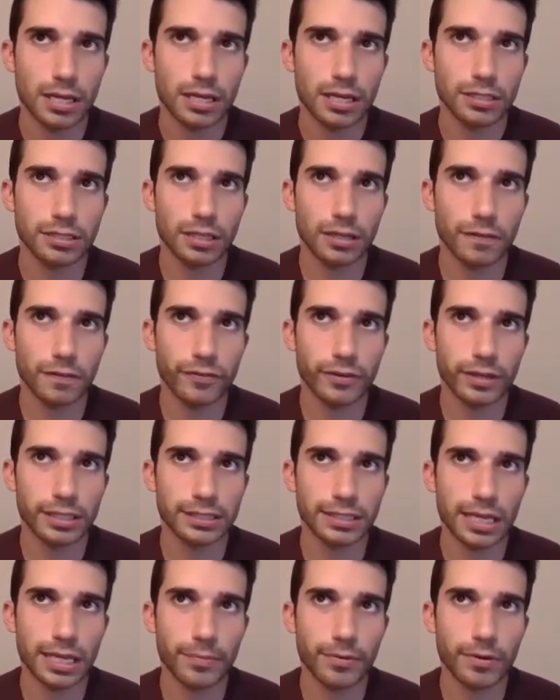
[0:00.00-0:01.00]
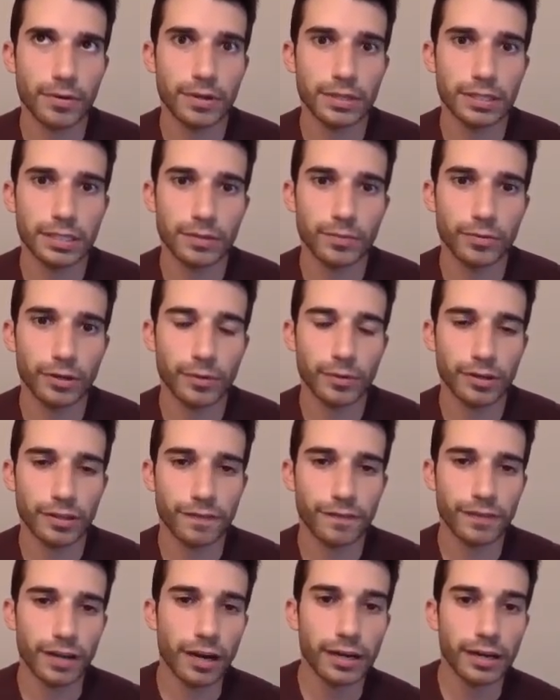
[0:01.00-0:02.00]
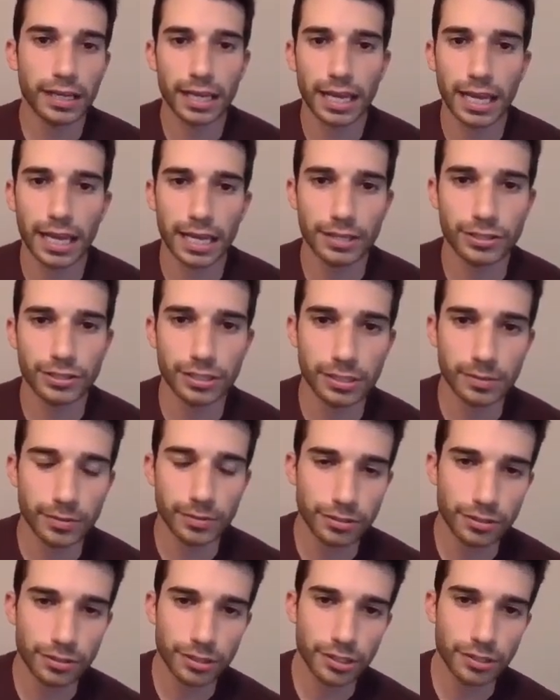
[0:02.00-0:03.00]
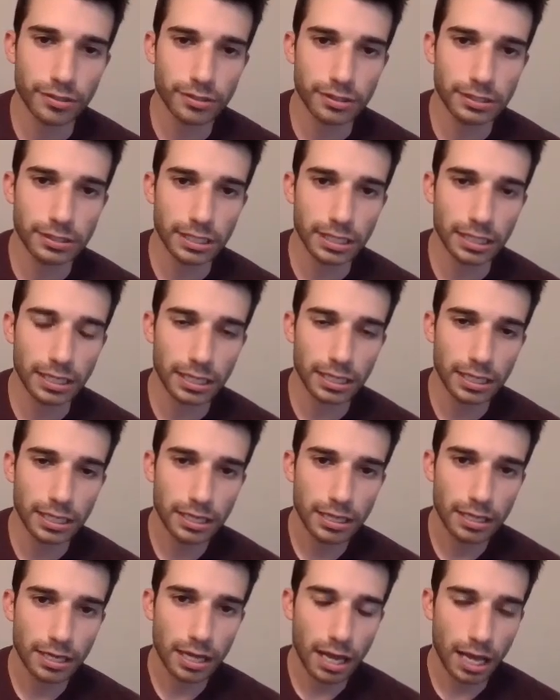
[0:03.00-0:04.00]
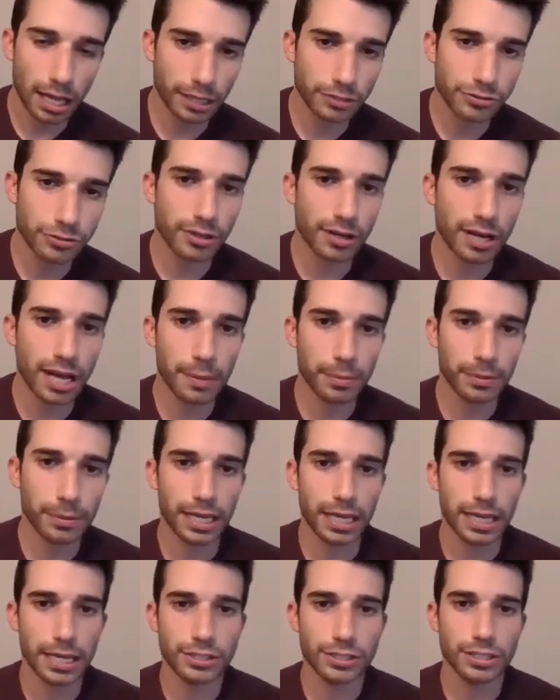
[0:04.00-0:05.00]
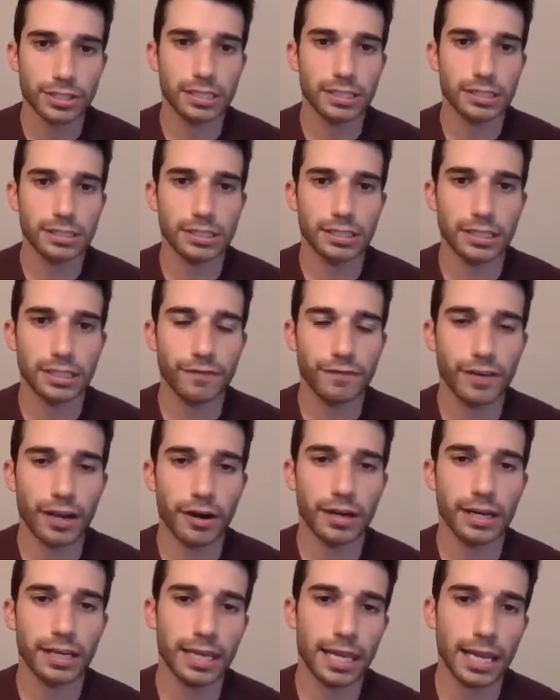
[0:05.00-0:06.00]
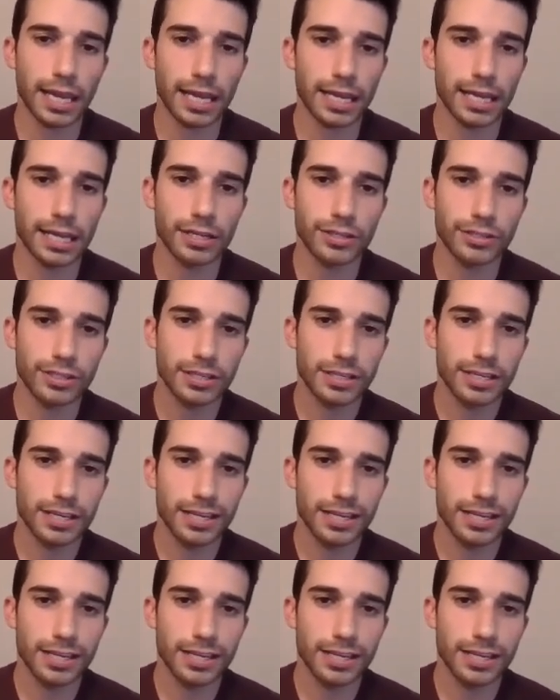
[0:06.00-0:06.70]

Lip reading: So for example, we did work with Faraday cages, which are used in electrical applications. In the Faraday cage,